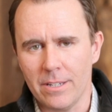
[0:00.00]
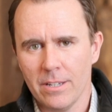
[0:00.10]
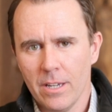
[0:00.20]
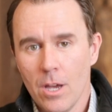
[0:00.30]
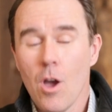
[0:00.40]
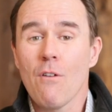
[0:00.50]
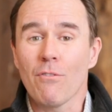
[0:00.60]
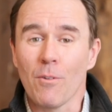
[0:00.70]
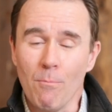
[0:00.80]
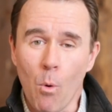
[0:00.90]
it.
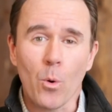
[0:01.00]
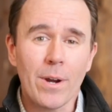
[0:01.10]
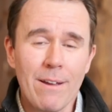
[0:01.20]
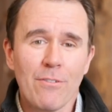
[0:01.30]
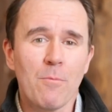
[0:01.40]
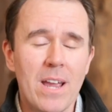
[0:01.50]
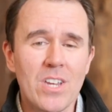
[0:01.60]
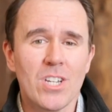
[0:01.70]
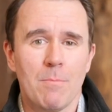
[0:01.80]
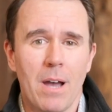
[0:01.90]
For more
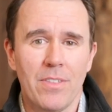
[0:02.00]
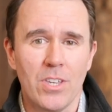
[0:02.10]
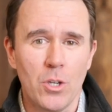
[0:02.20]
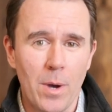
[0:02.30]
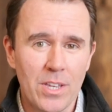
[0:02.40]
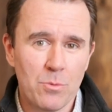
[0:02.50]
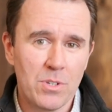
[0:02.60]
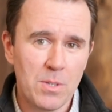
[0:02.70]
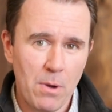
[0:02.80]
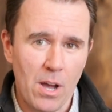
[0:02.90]
information about the U.S.
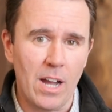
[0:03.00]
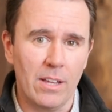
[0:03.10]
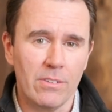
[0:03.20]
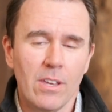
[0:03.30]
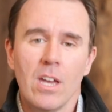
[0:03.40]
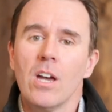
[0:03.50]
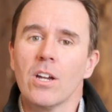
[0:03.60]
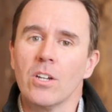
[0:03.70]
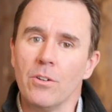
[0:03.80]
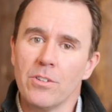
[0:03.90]
response,
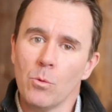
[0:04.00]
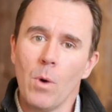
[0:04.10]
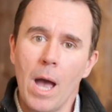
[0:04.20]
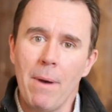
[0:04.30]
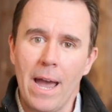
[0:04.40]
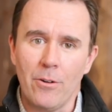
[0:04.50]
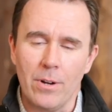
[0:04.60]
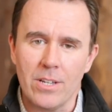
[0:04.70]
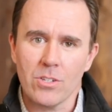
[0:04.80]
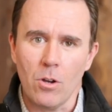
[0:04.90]
go to the web
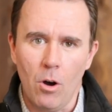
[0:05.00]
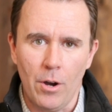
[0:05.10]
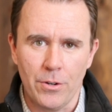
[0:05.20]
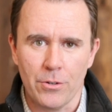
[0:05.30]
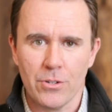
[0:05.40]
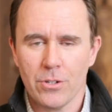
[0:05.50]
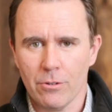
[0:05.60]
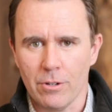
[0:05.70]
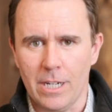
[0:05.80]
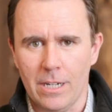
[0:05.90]
address on your
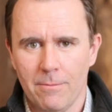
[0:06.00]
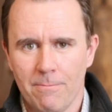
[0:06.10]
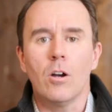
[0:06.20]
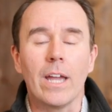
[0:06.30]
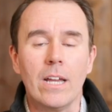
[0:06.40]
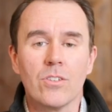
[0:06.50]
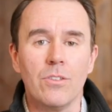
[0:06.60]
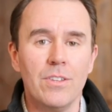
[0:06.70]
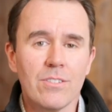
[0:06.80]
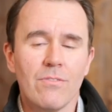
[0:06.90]
screen. Okay,
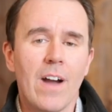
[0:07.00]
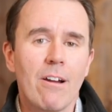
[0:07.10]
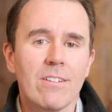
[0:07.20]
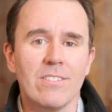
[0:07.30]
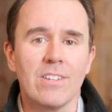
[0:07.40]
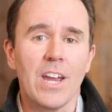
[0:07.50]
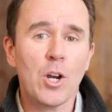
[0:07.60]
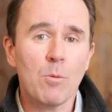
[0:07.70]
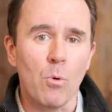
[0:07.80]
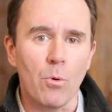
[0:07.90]
so this virus is
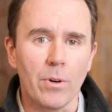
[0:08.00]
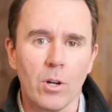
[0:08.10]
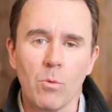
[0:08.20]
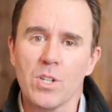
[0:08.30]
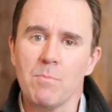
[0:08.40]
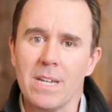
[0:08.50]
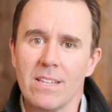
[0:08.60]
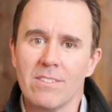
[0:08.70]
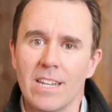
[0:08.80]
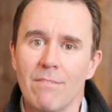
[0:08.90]
airborne, which
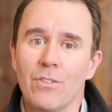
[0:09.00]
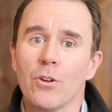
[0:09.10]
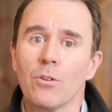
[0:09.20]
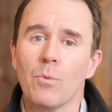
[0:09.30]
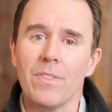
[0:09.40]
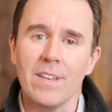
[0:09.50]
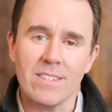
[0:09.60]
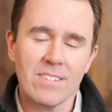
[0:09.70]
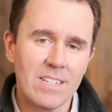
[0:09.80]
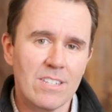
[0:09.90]
means that if you're
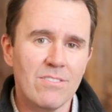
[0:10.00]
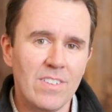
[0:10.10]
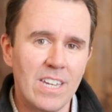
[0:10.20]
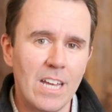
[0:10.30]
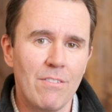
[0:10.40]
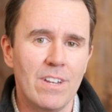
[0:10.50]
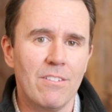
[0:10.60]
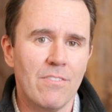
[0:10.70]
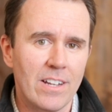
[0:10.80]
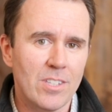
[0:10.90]
within six feet of an
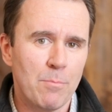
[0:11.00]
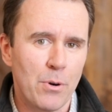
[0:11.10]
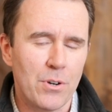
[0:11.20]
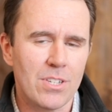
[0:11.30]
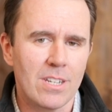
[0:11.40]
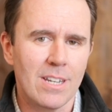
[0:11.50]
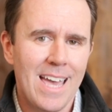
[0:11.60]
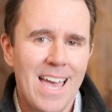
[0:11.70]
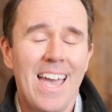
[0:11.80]
infected person